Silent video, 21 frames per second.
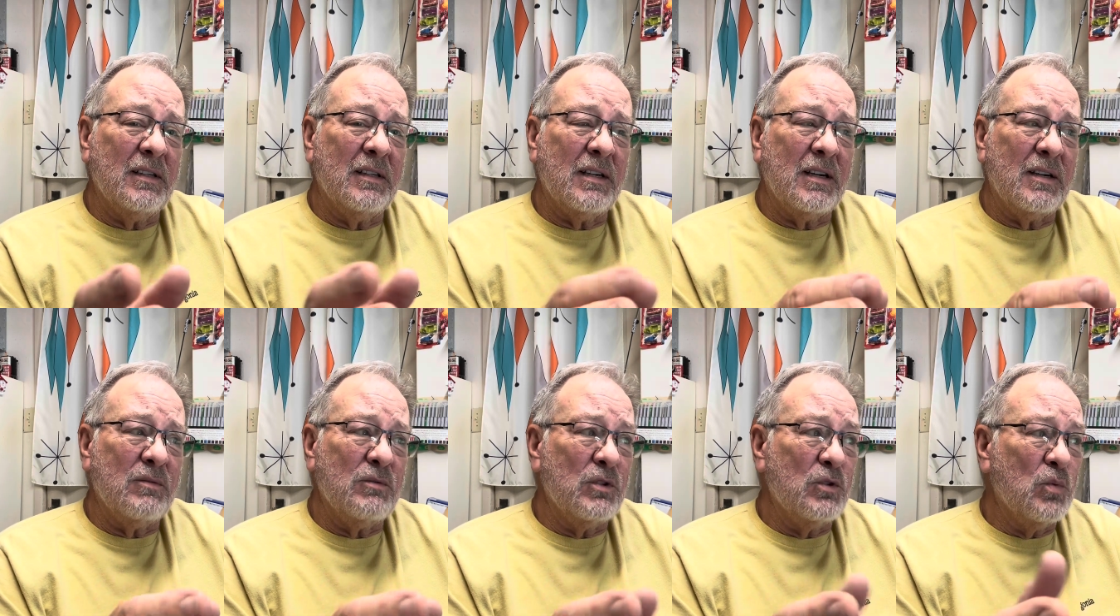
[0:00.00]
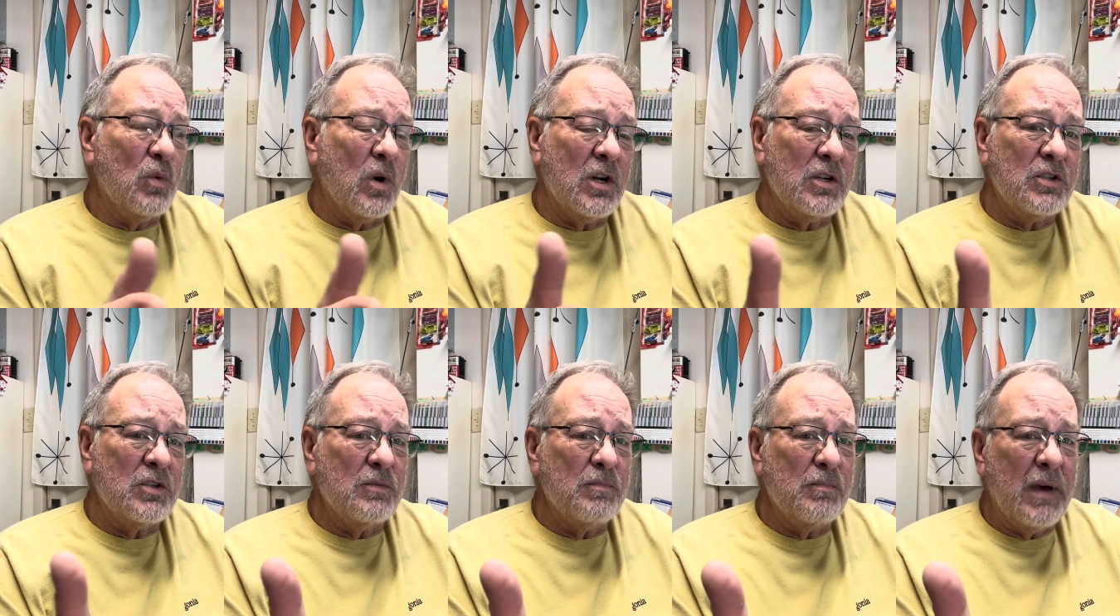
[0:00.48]
I was
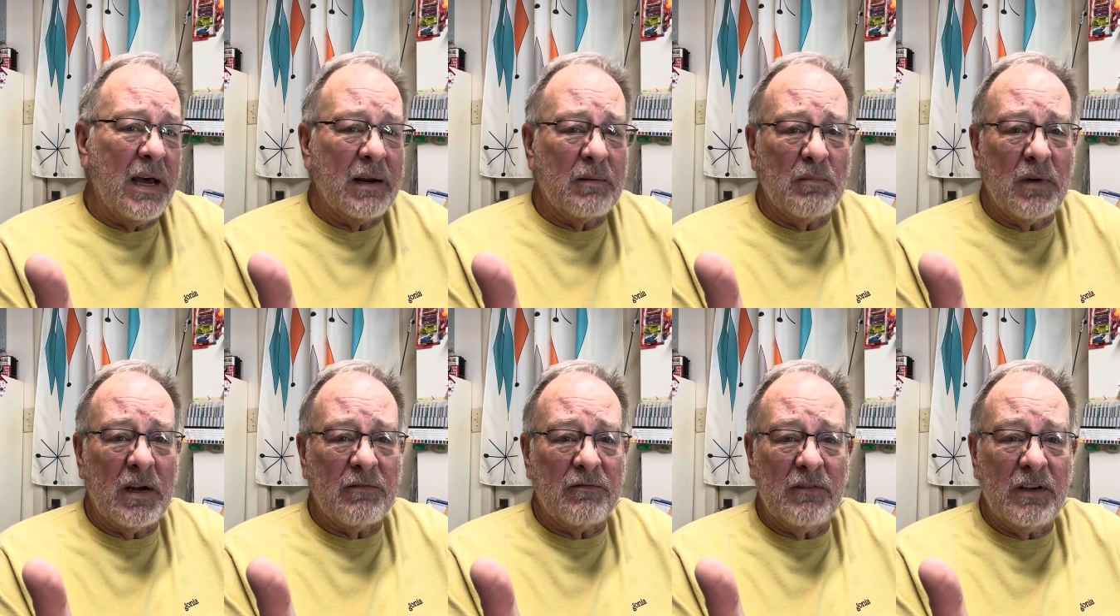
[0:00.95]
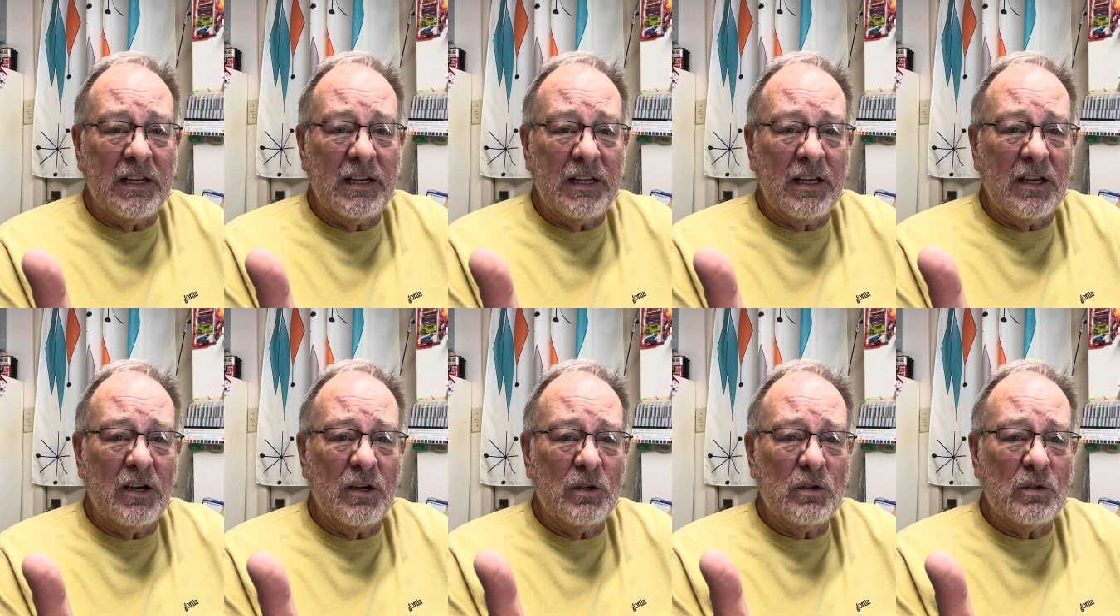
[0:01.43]
watching back my
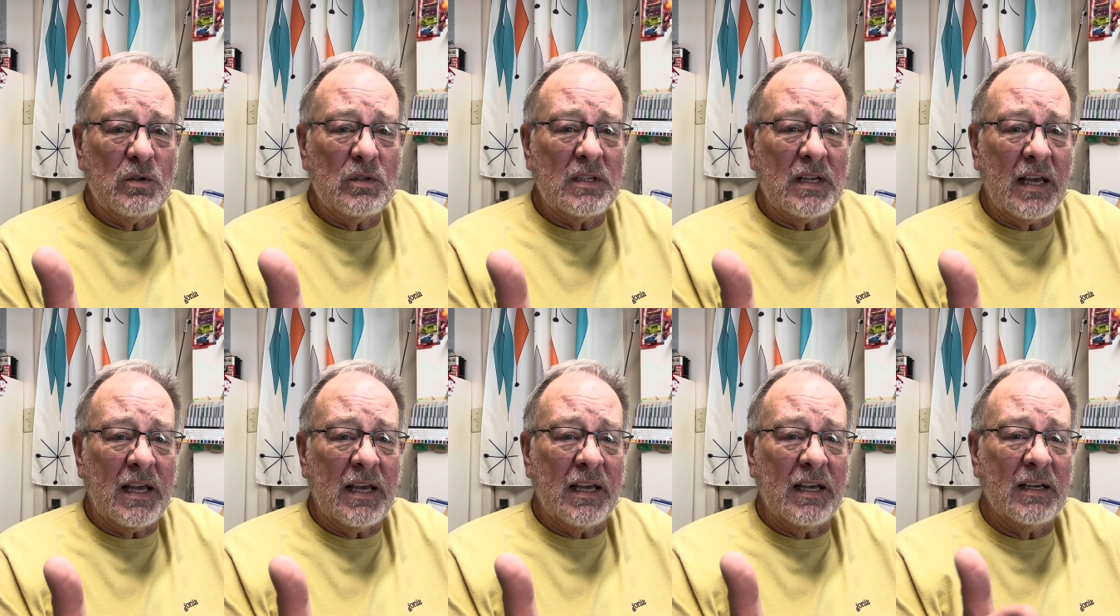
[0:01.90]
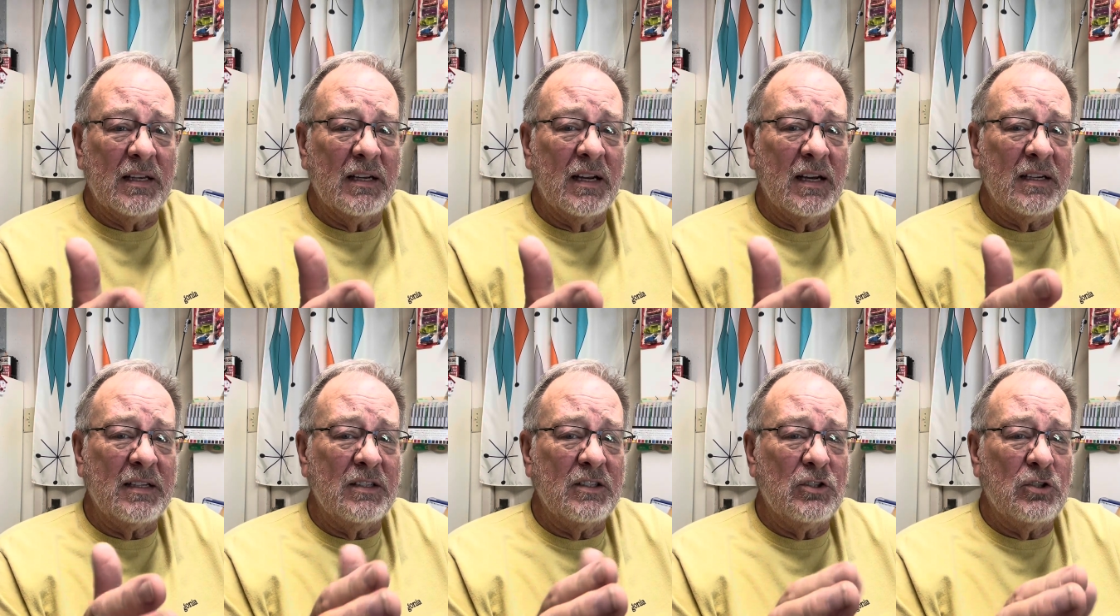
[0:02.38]
videos, and
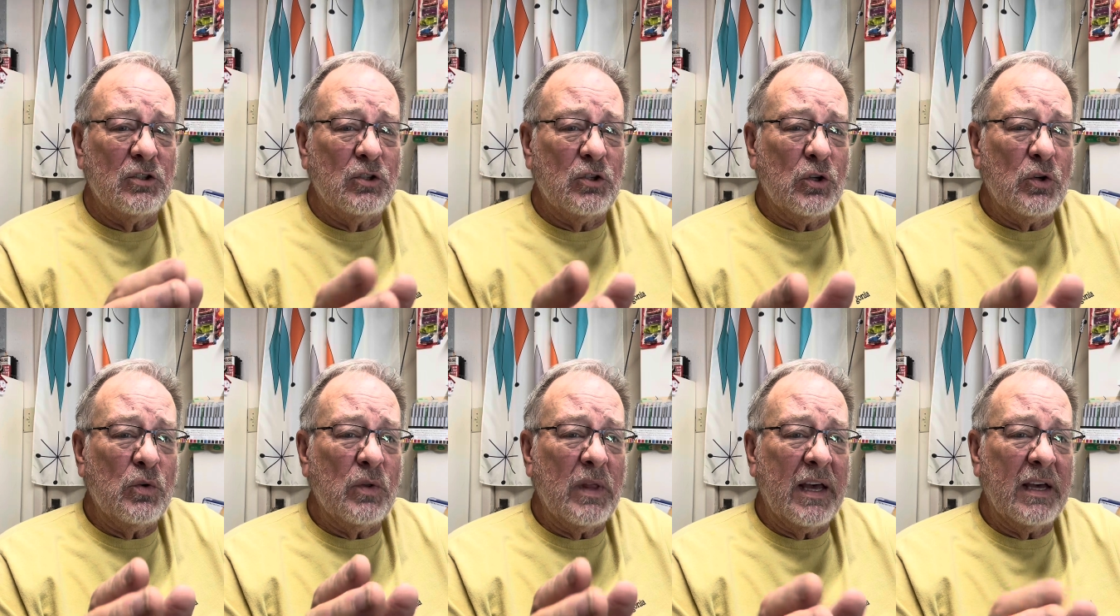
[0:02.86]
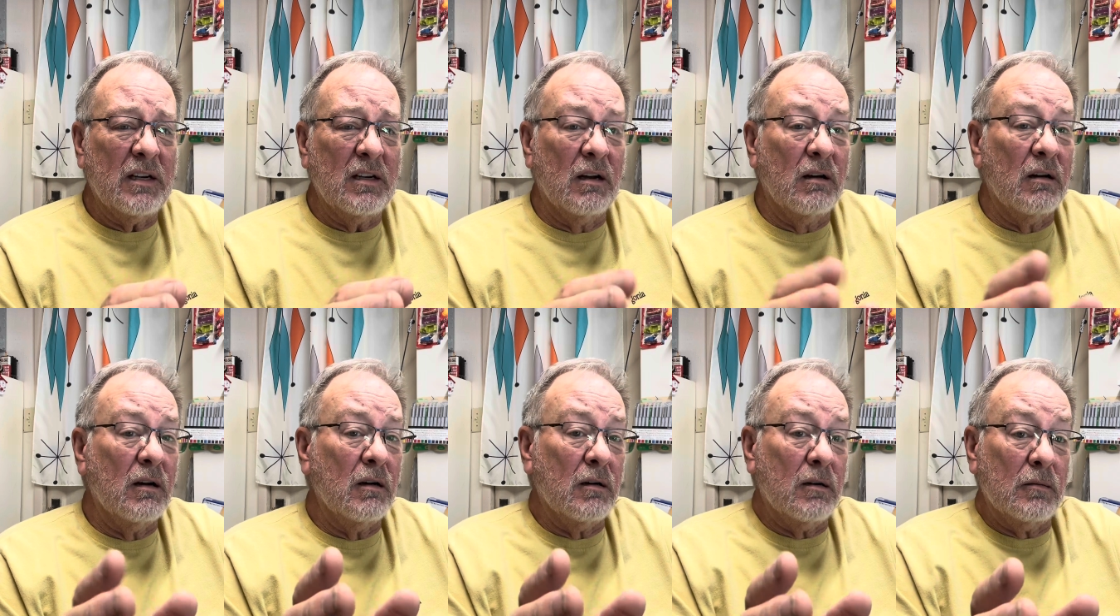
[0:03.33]
I do that
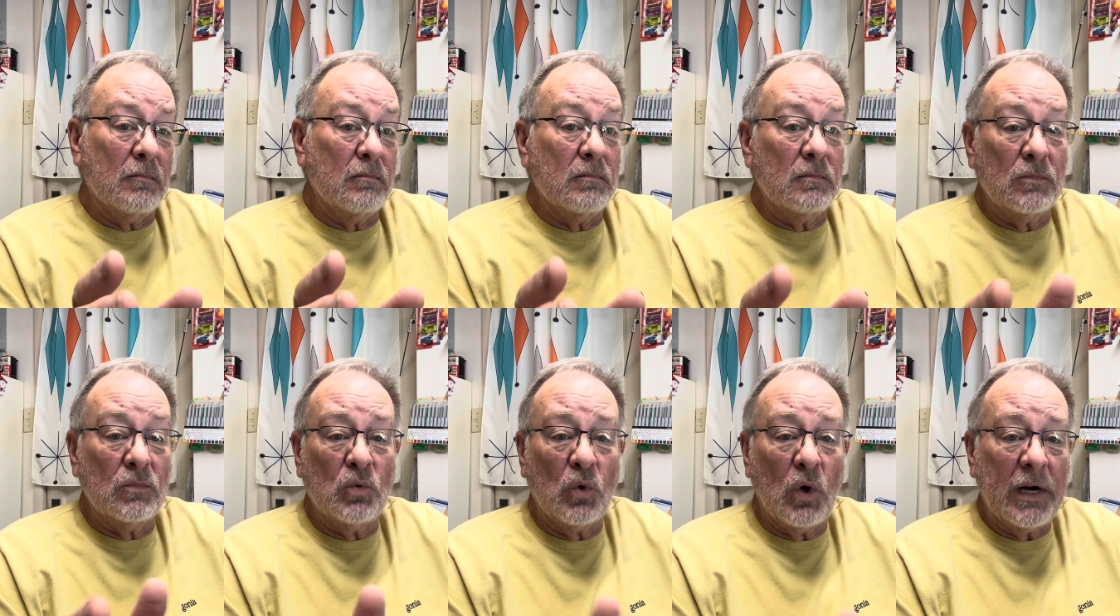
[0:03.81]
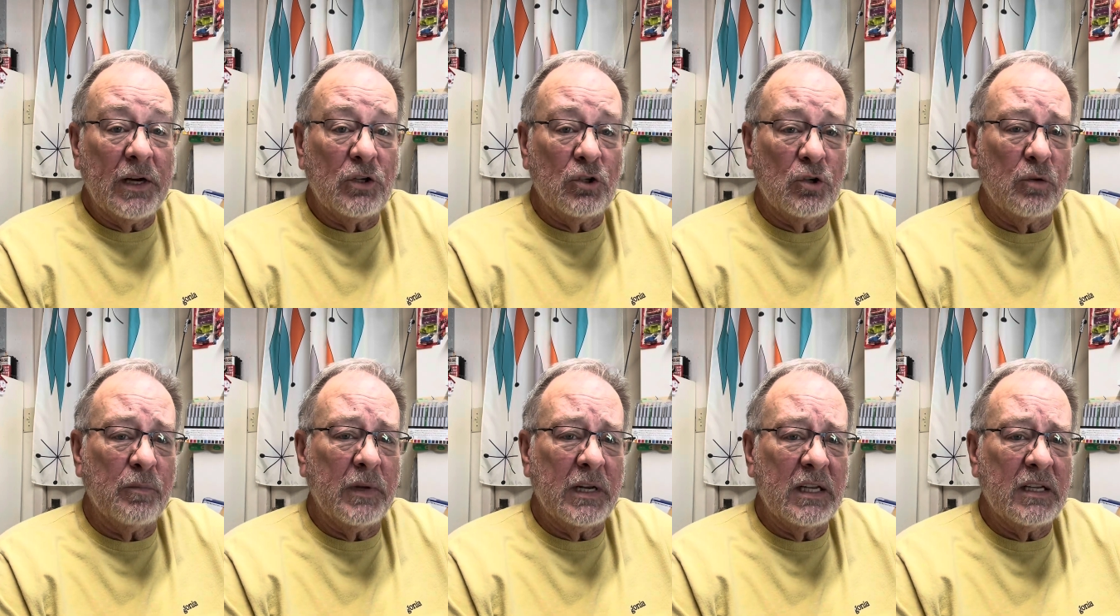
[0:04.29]
way
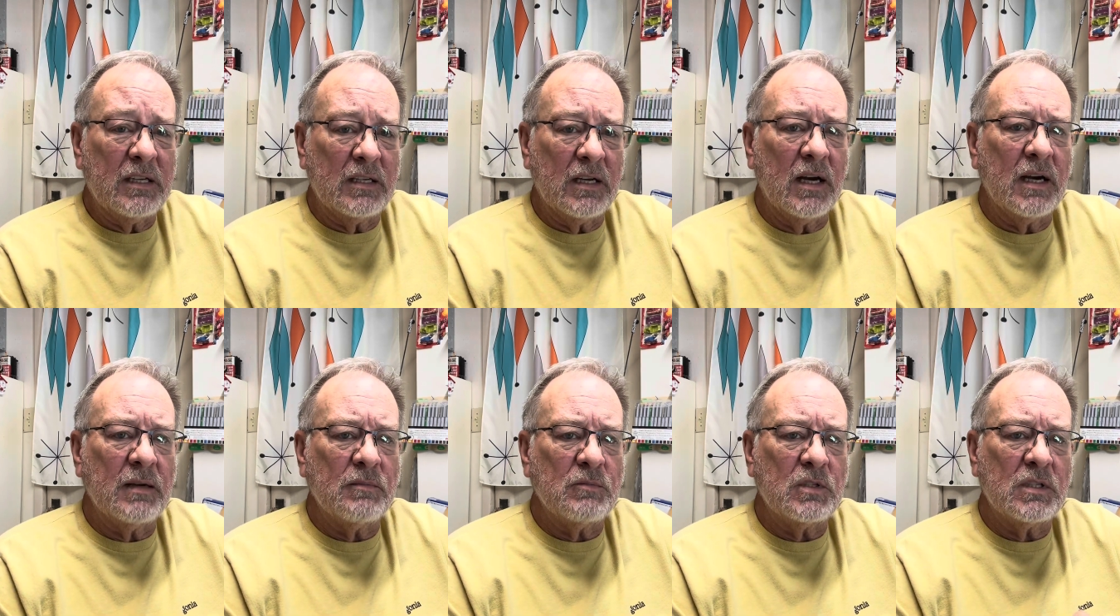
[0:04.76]
too many times.